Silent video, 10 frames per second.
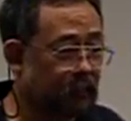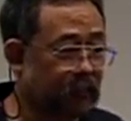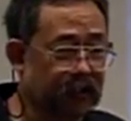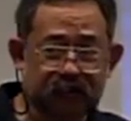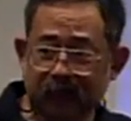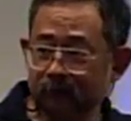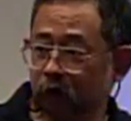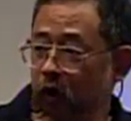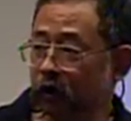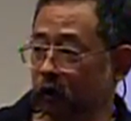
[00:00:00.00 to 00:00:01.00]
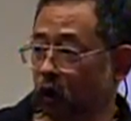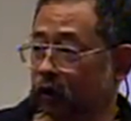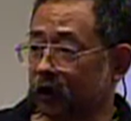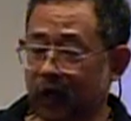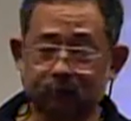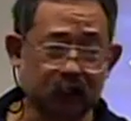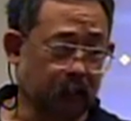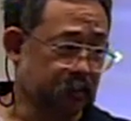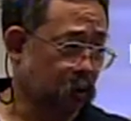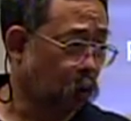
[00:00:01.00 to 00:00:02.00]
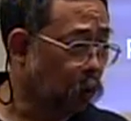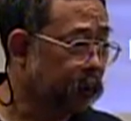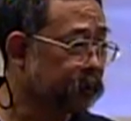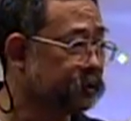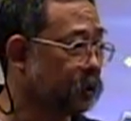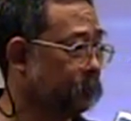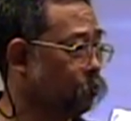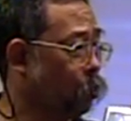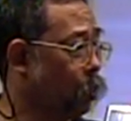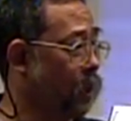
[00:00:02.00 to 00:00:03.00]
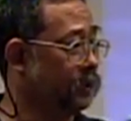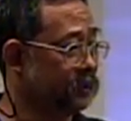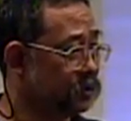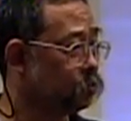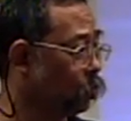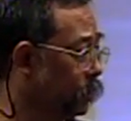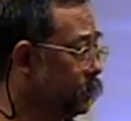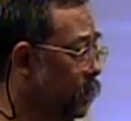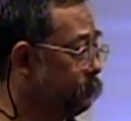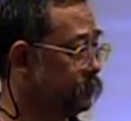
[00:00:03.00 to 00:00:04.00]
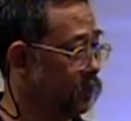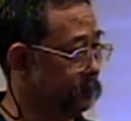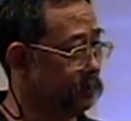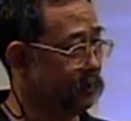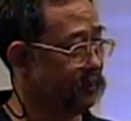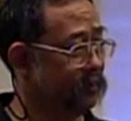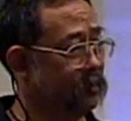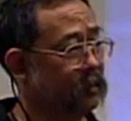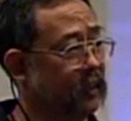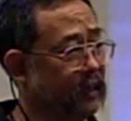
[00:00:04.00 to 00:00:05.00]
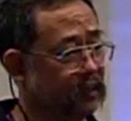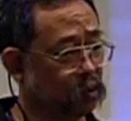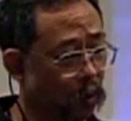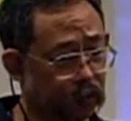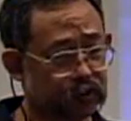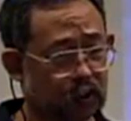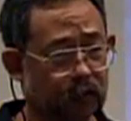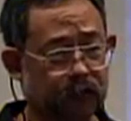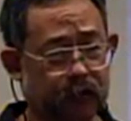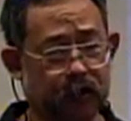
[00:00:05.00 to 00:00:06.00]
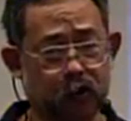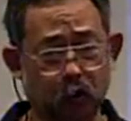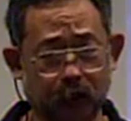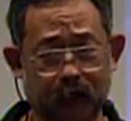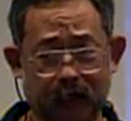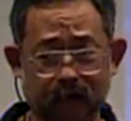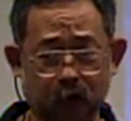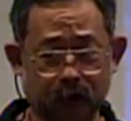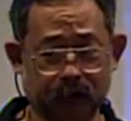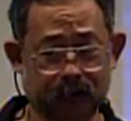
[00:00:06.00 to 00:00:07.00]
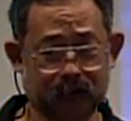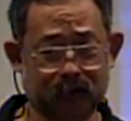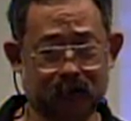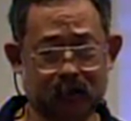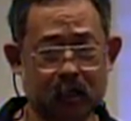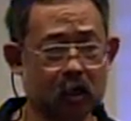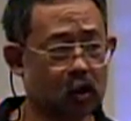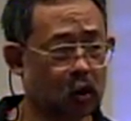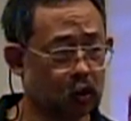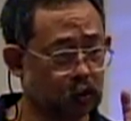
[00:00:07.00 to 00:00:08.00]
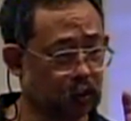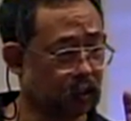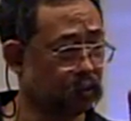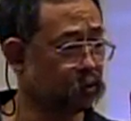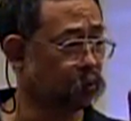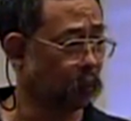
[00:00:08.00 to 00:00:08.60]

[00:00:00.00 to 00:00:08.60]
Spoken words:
By the same token, on the laptops, go ahead and set up at least one laptop that has all the software that you want to have on it. You can use